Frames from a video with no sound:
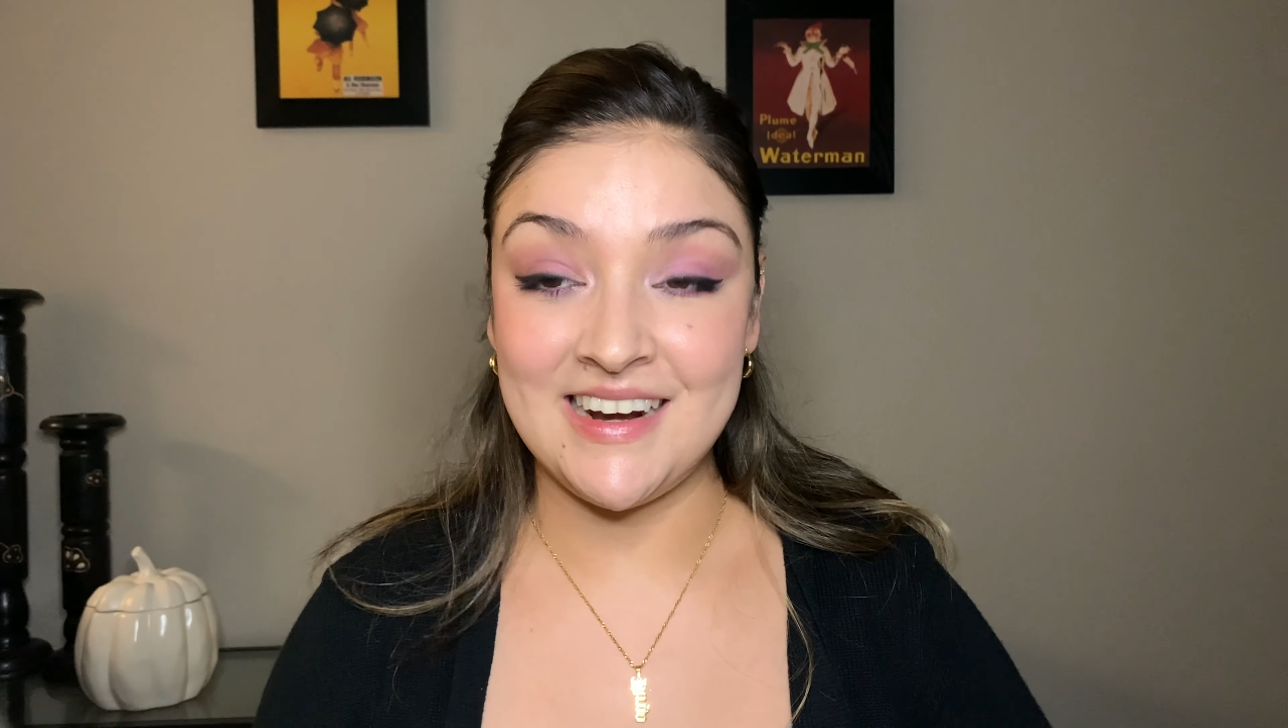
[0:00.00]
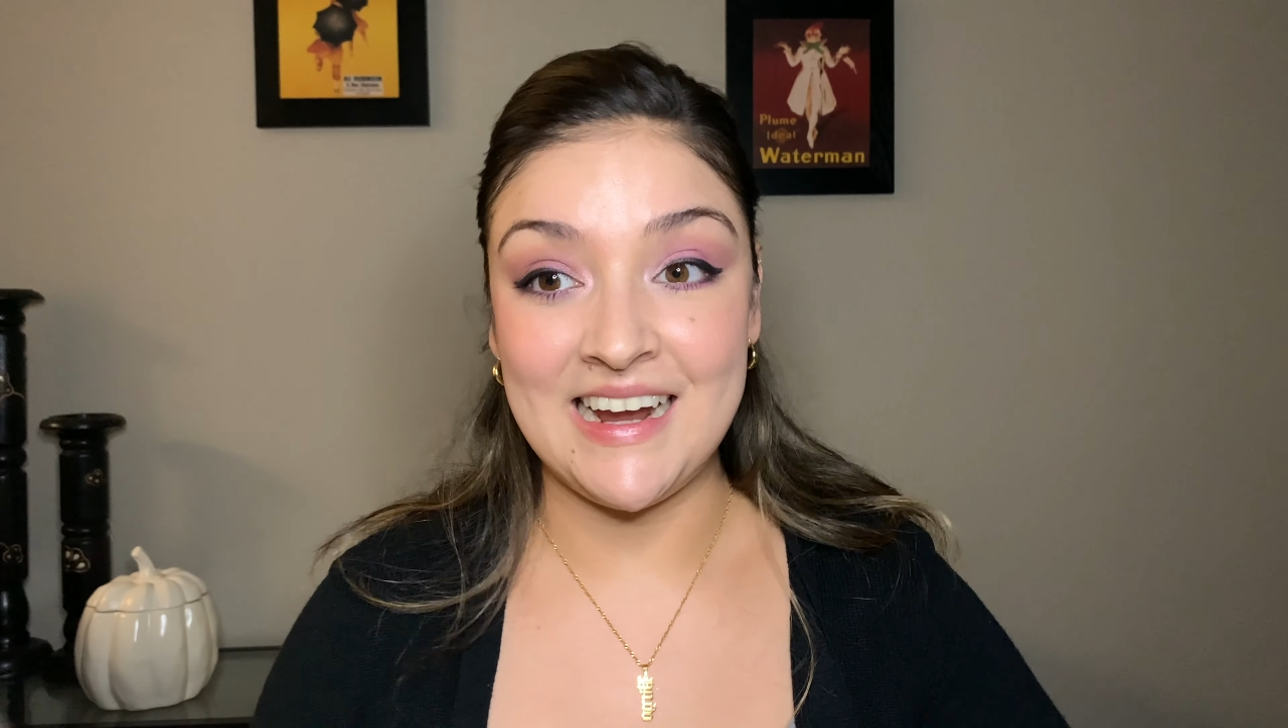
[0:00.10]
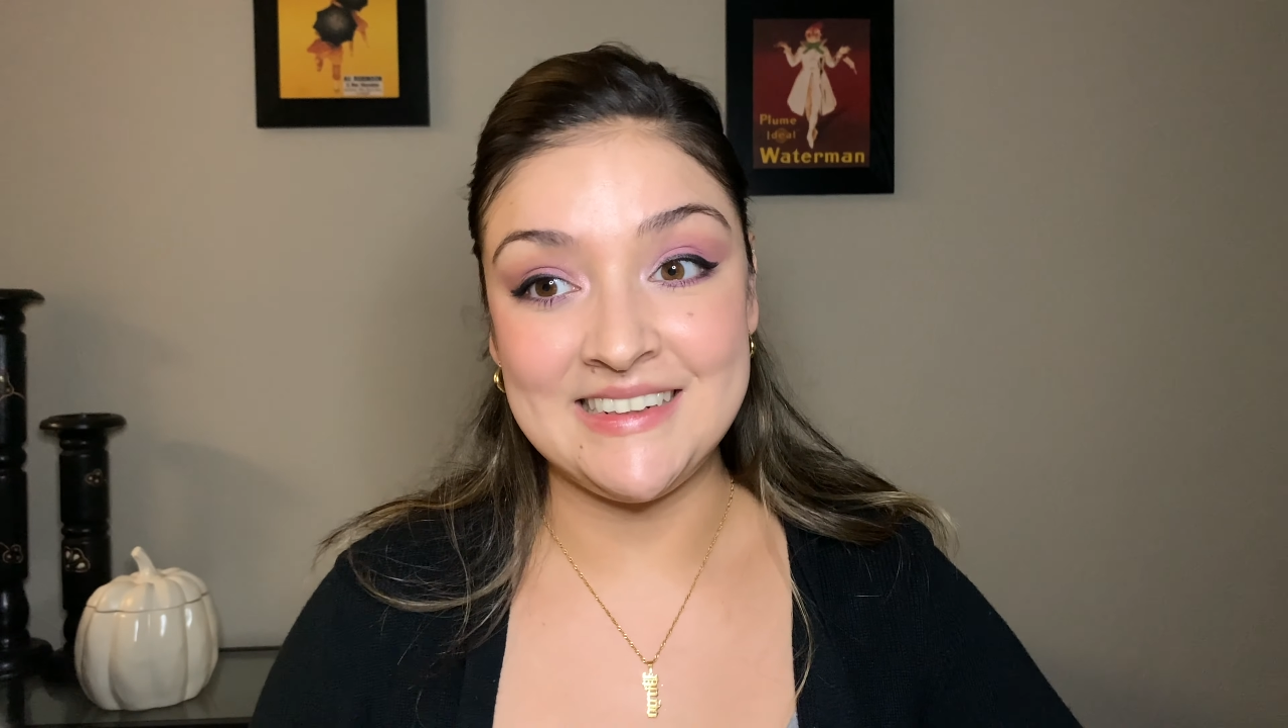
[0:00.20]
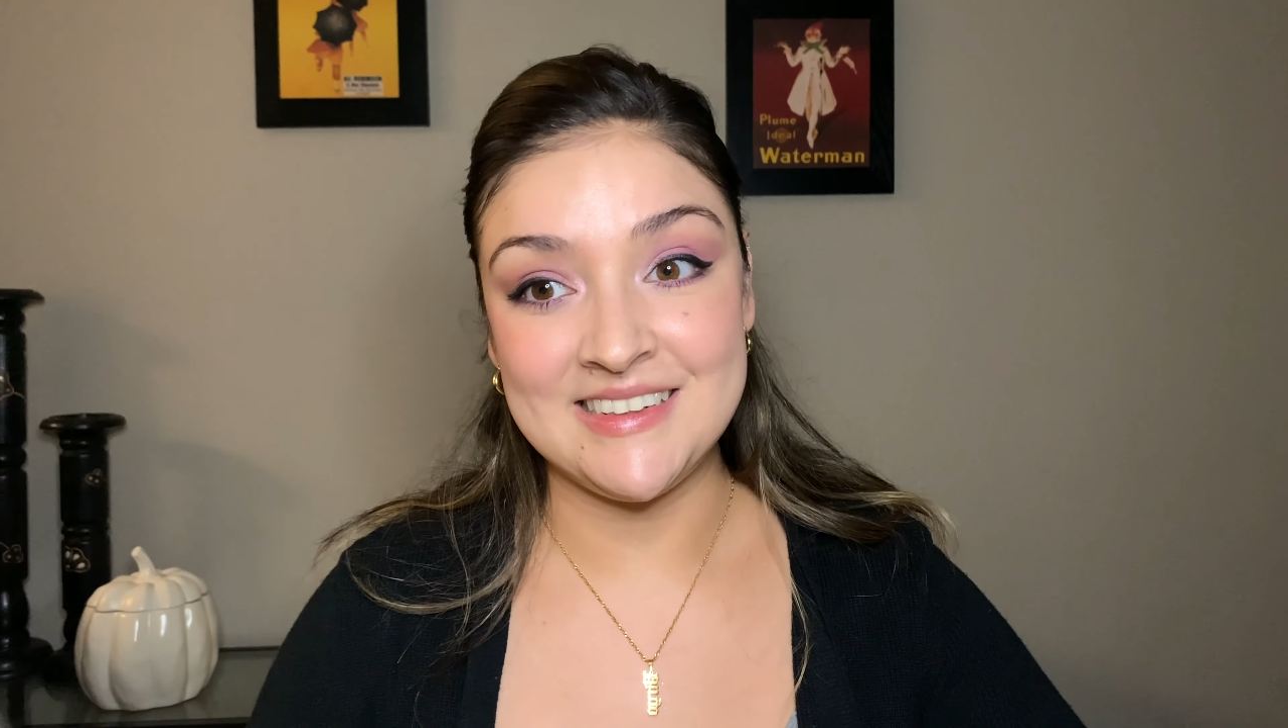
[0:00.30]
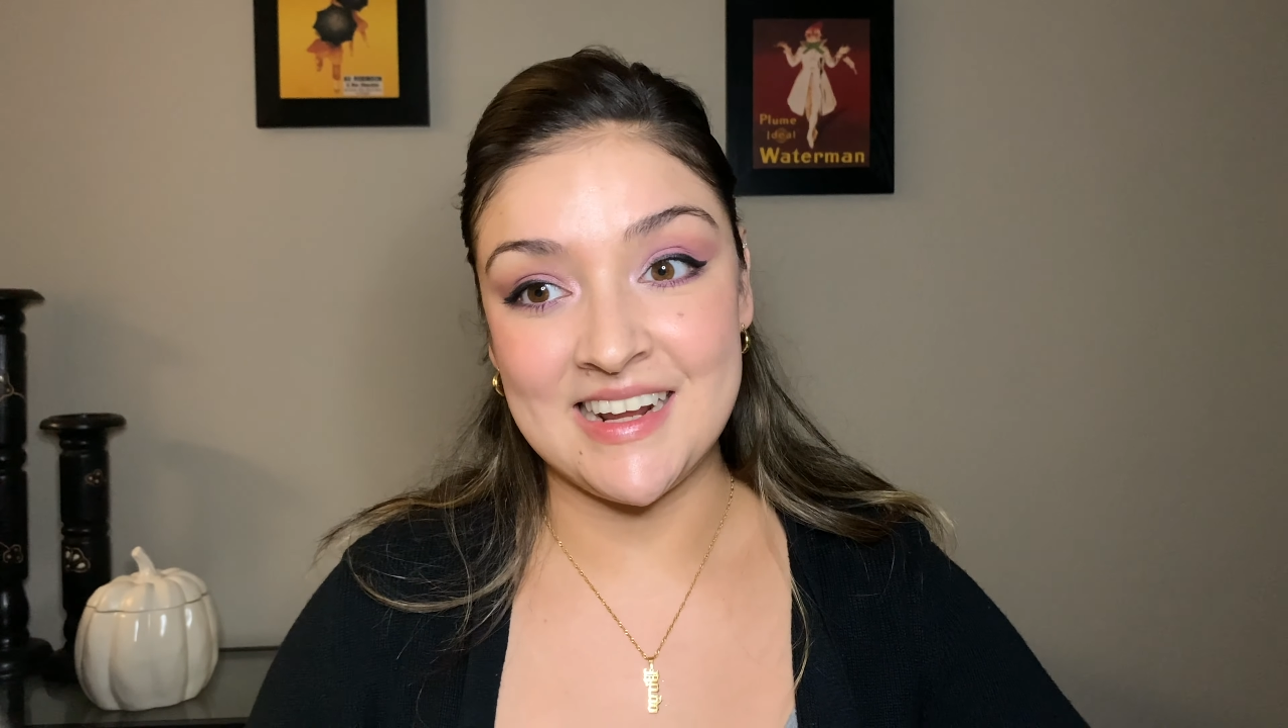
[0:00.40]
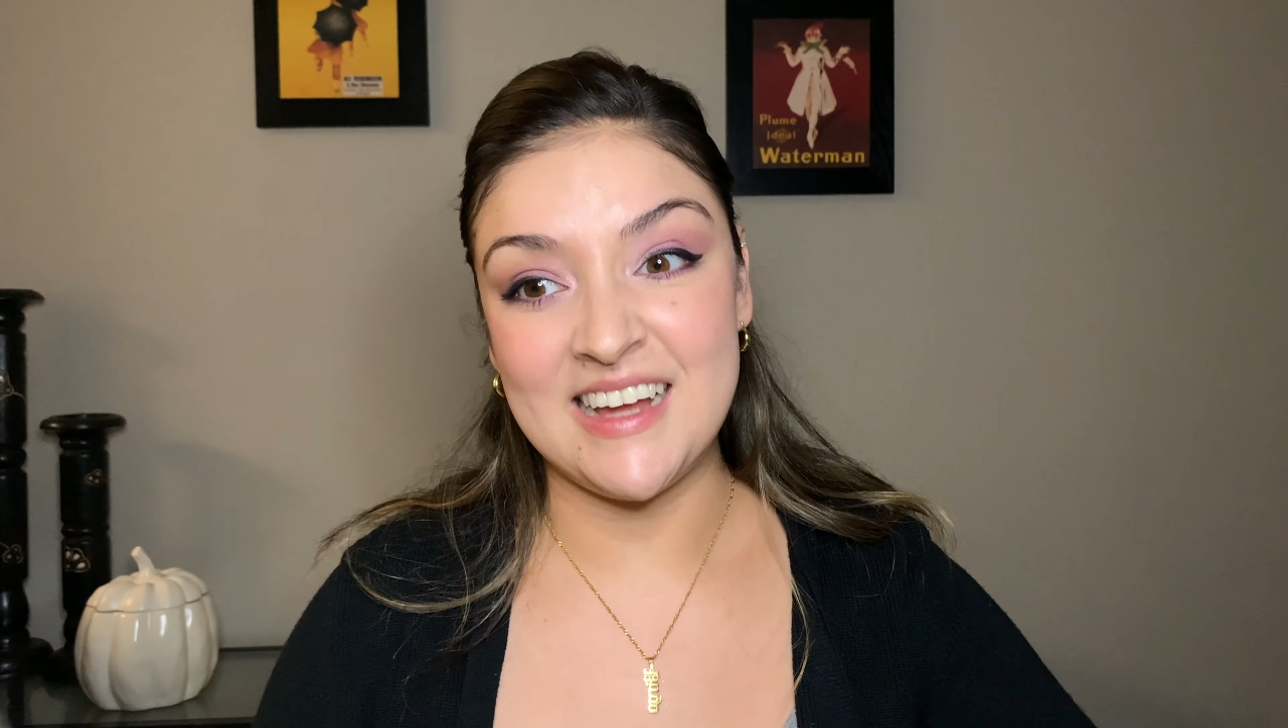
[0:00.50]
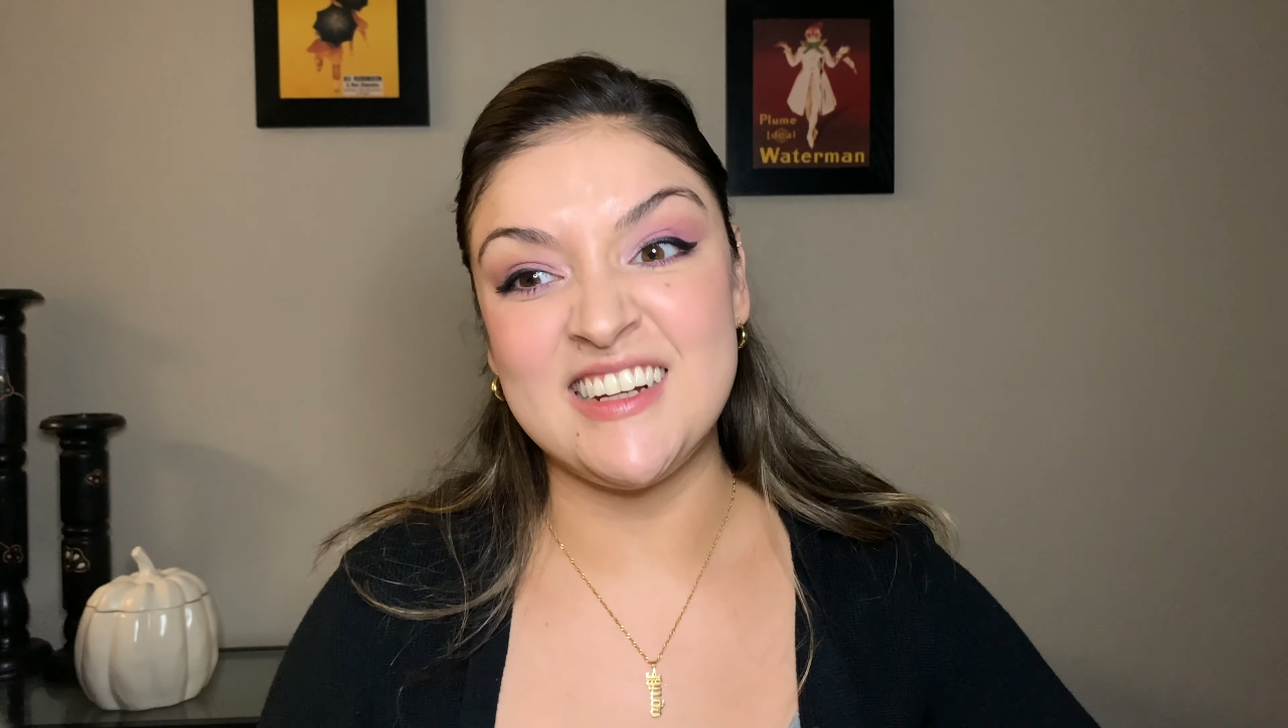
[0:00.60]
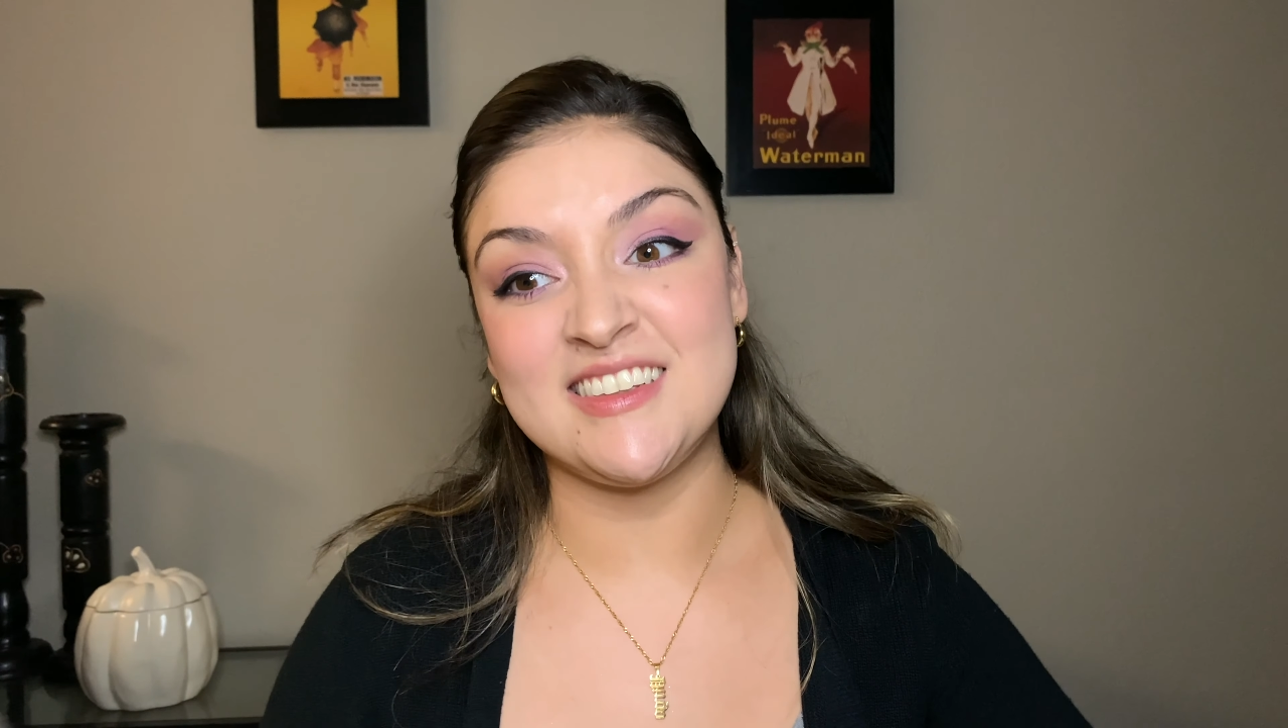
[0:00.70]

I did kind of